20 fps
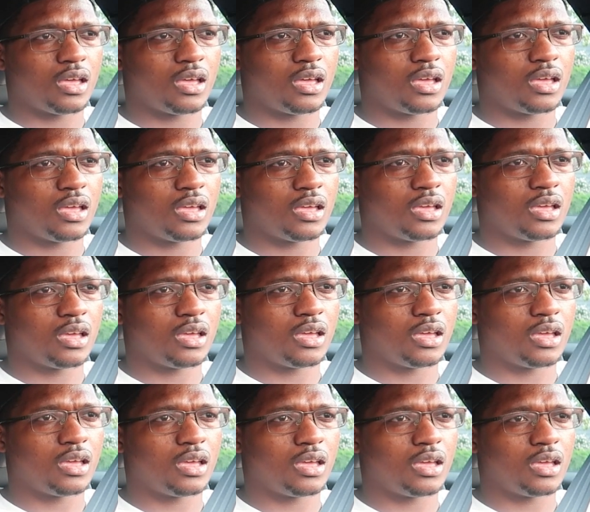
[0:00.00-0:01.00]

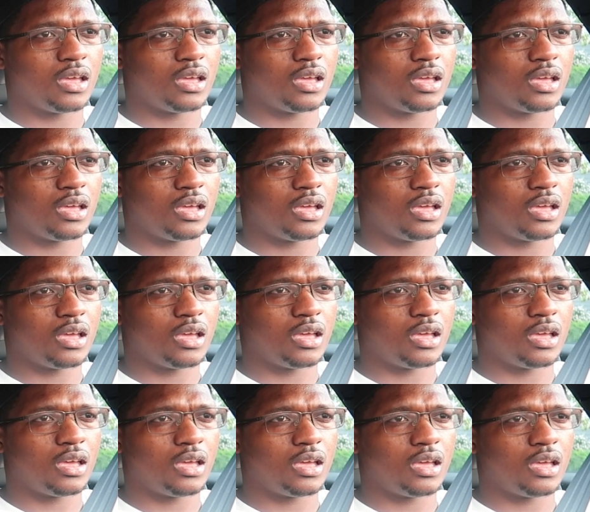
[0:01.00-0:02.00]

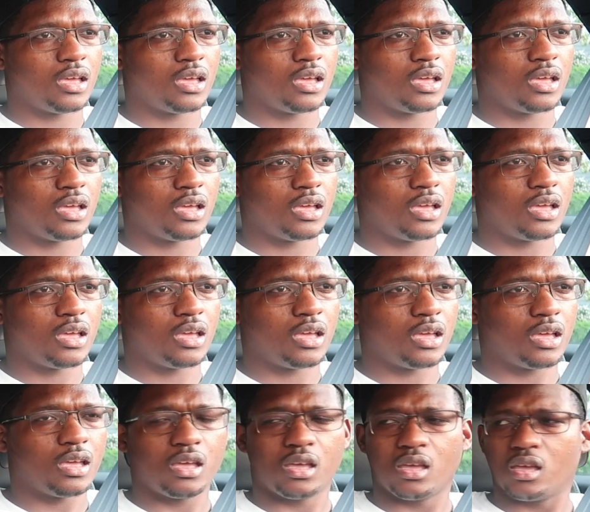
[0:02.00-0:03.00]

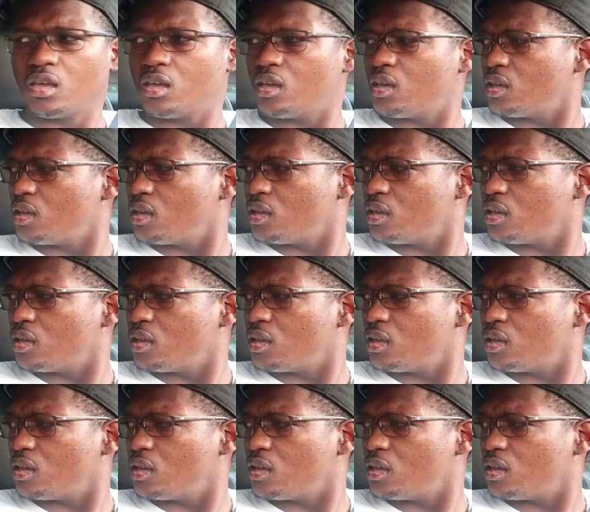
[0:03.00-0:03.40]
(silent)